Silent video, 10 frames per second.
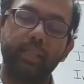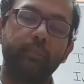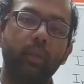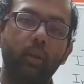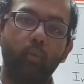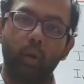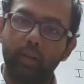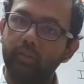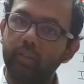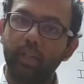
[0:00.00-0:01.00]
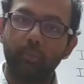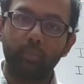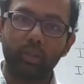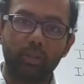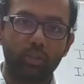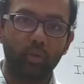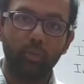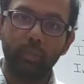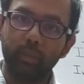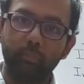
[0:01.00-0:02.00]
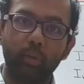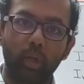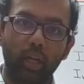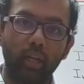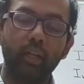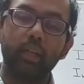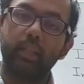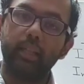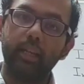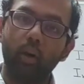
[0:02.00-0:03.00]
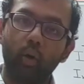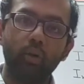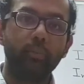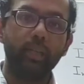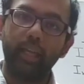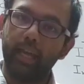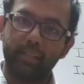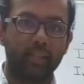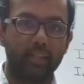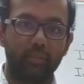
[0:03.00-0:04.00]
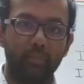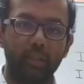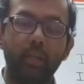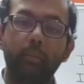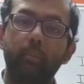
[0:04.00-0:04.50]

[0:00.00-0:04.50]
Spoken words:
See, whatever numbers you'll be inputting, they'll all be in hexadecimal.